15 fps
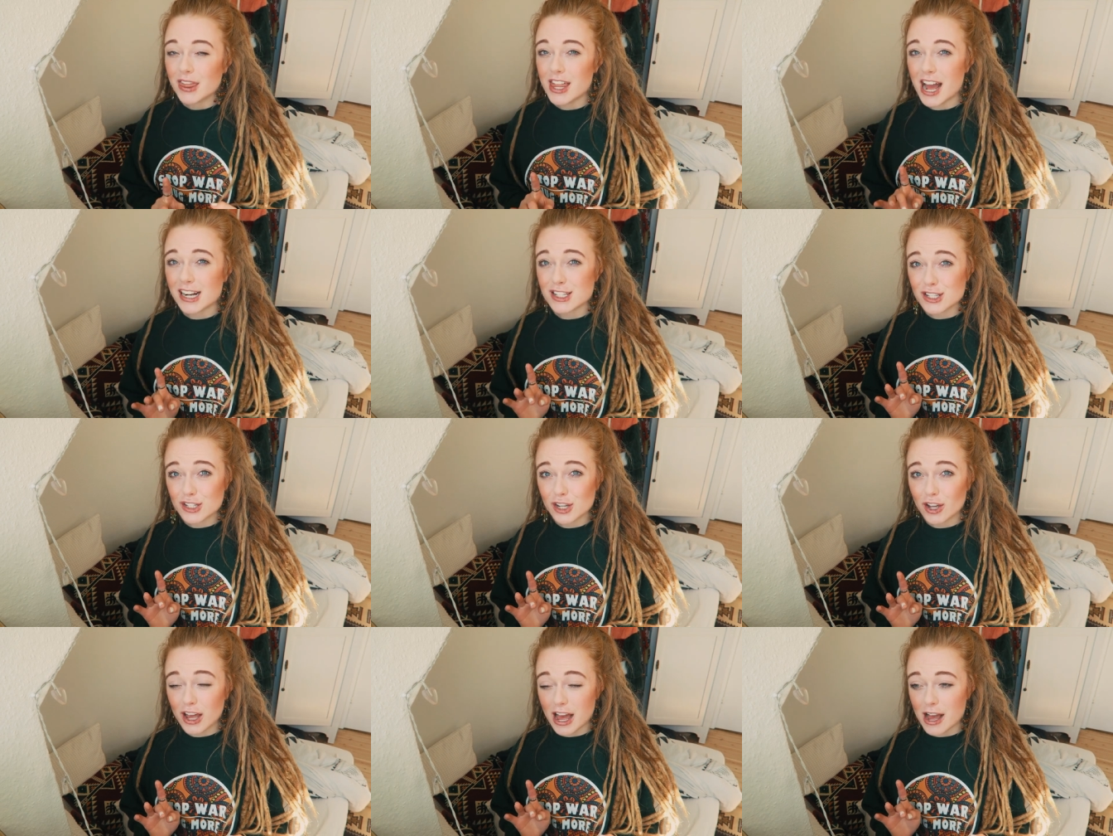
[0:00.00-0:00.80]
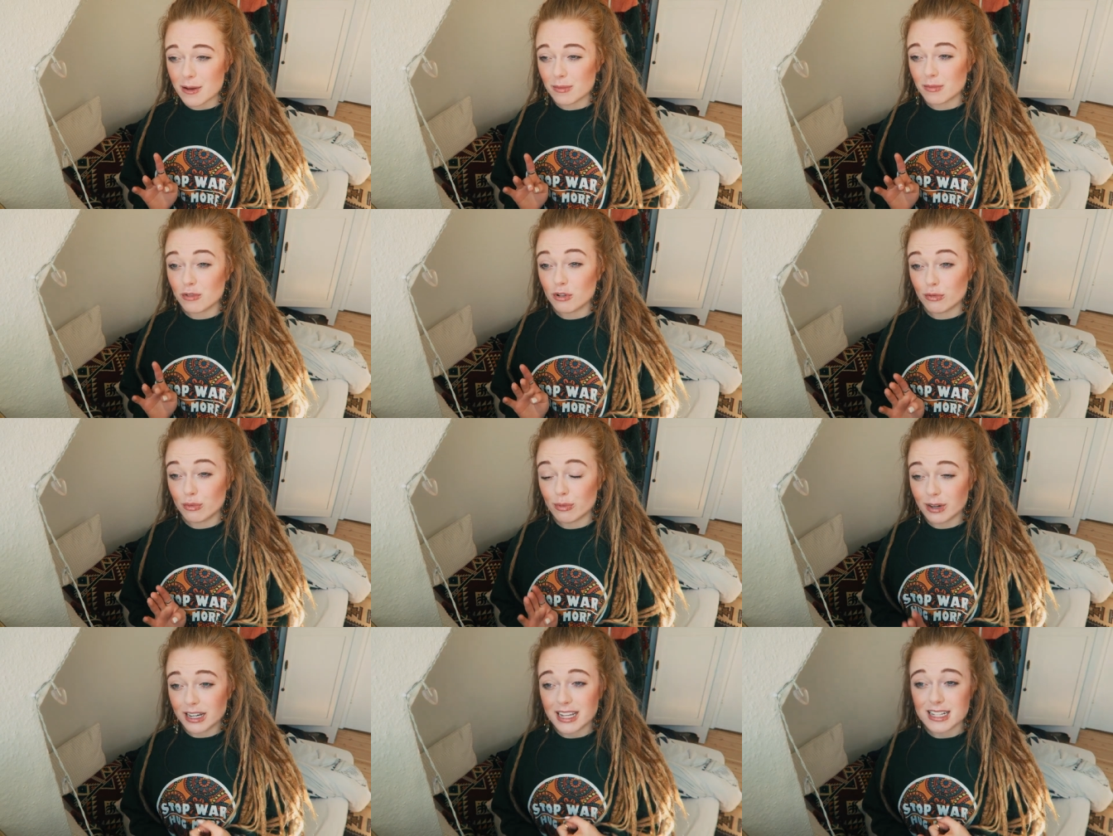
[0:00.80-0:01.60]
that's um,
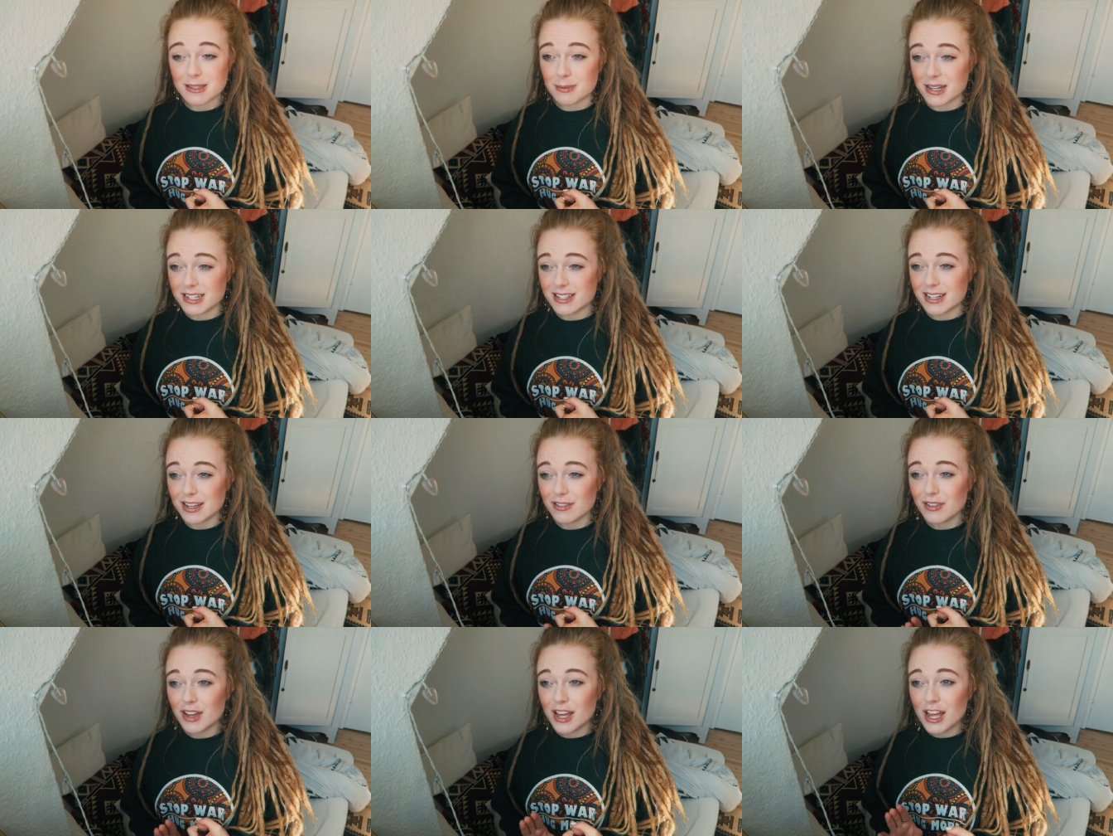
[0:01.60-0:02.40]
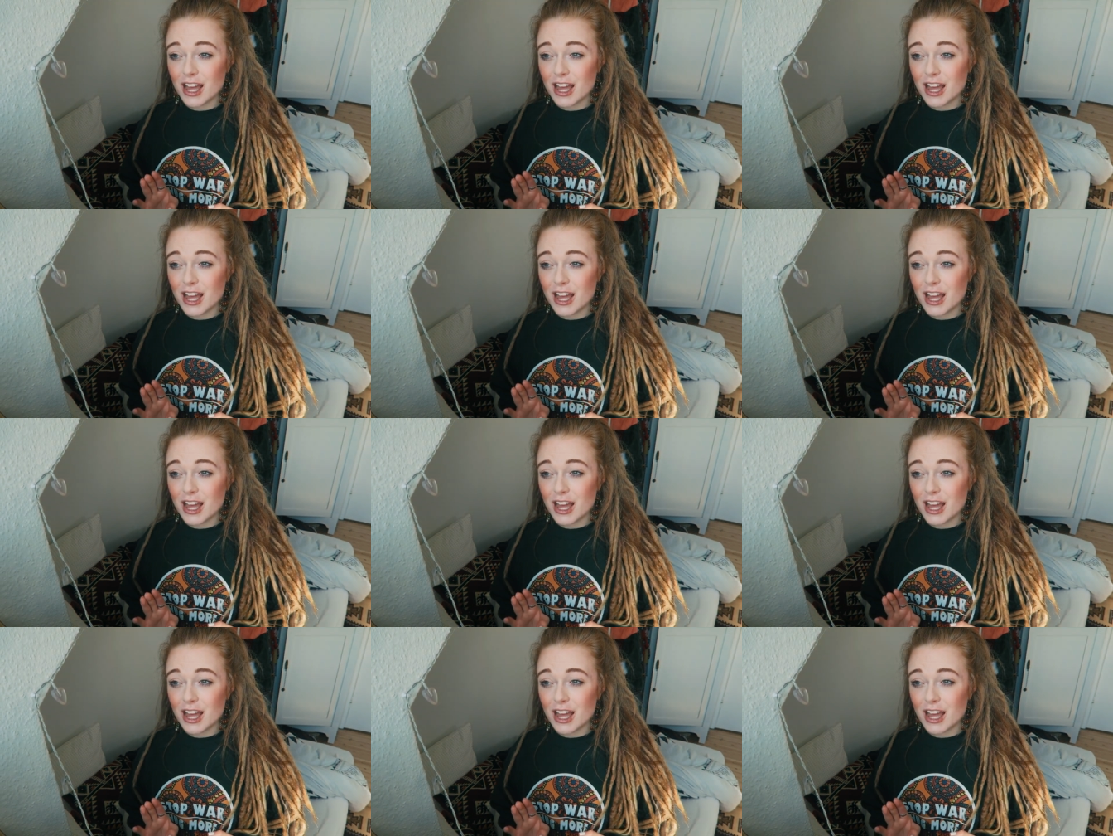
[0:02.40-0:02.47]
really expensive